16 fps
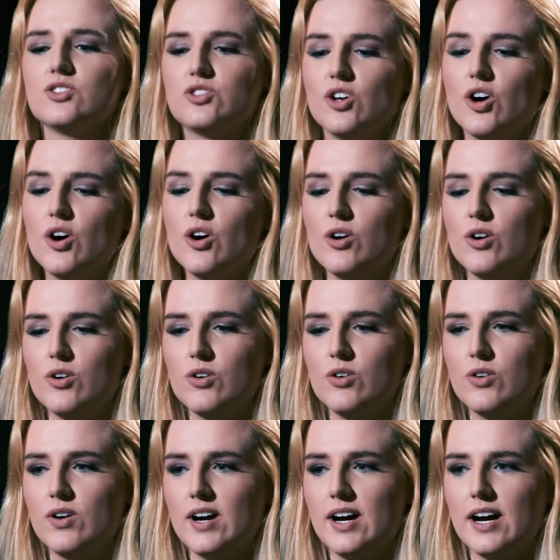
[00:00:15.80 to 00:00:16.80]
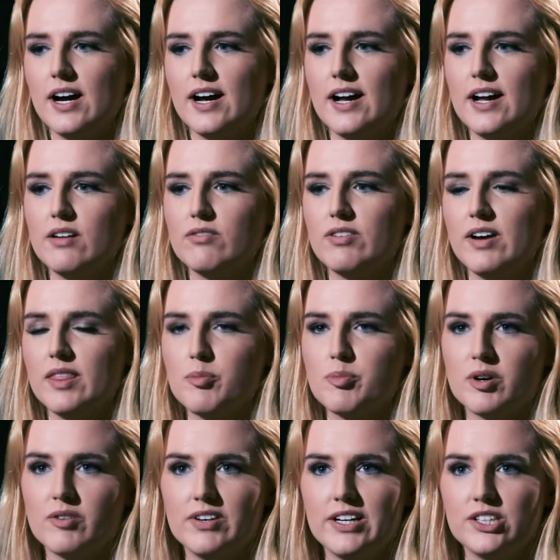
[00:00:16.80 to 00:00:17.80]
So I've had the
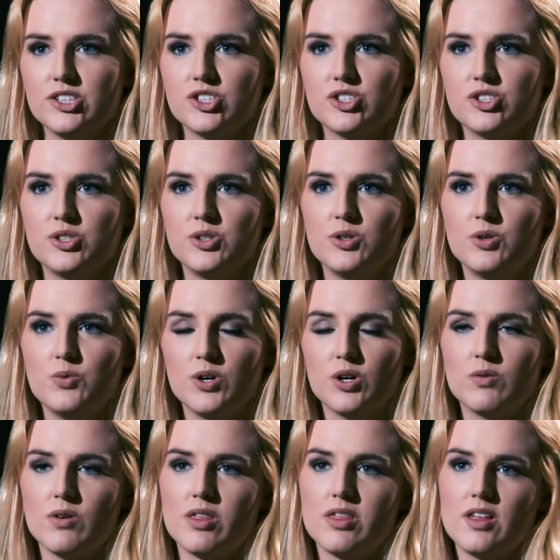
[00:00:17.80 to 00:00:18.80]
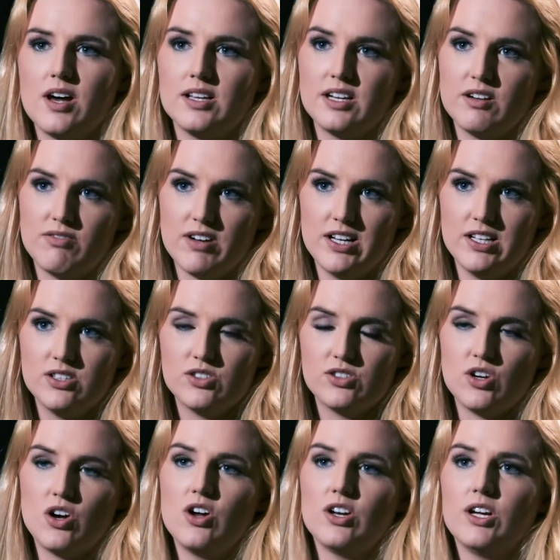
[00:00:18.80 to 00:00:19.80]
privilege to work with Andre Velts
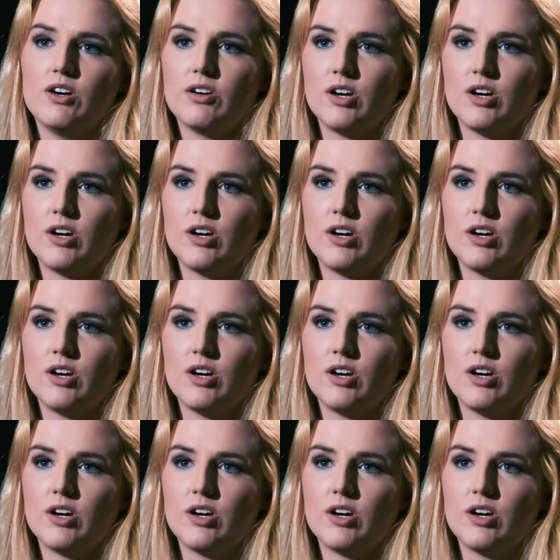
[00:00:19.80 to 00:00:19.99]
on Yo